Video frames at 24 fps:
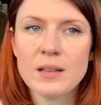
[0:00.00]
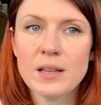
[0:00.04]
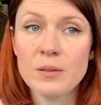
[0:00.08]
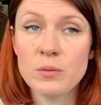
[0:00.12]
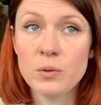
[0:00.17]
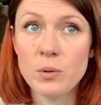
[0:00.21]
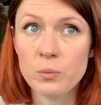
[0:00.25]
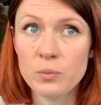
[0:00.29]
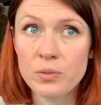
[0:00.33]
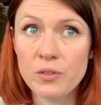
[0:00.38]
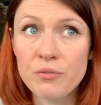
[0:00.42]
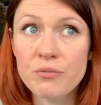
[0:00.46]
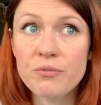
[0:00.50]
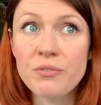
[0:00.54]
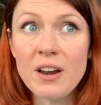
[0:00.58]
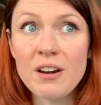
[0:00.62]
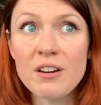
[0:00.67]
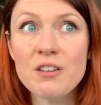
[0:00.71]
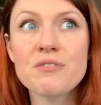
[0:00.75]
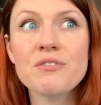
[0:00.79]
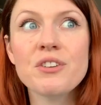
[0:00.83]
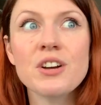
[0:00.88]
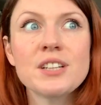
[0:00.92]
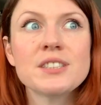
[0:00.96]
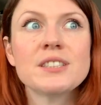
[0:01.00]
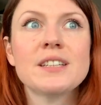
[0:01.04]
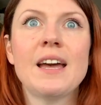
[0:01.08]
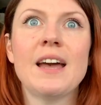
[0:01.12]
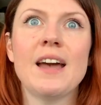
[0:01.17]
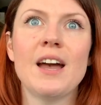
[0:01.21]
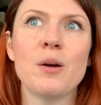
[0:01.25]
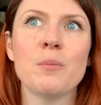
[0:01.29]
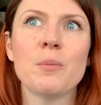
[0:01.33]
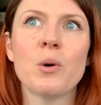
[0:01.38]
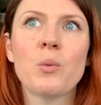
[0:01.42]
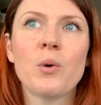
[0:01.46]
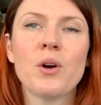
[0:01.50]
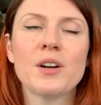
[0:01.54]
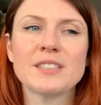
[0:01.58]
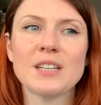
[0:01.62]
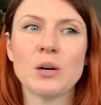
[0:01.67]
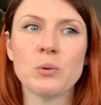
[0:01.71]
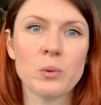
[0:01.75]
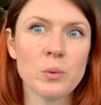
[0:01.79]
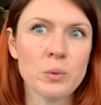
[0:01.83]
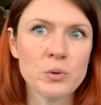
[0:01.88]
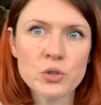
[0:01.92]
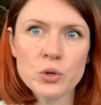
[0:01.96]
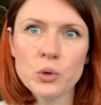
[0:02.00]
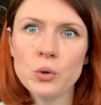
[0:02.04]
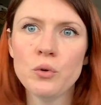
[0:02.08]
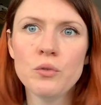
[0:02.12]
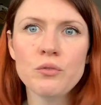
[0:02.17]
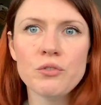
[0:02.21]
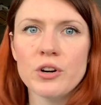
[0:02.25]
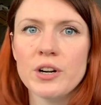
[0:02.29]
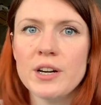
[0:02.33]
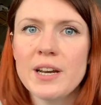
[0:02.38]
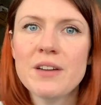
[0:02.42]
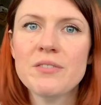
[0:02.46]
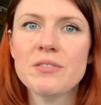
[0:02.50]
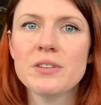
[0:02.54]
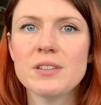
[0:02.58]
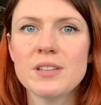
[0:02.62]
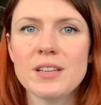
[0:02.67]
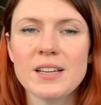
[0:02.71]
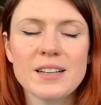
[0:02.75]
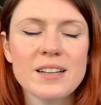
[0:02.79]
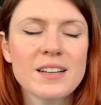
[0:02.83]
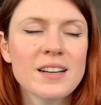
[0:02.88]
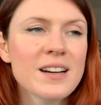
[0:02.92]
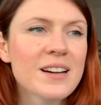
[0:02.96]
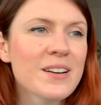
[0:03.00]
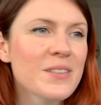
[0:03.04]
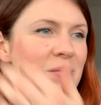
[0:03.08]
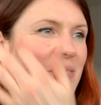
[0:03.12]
In the very first care home I worked at, we would hoover and everything.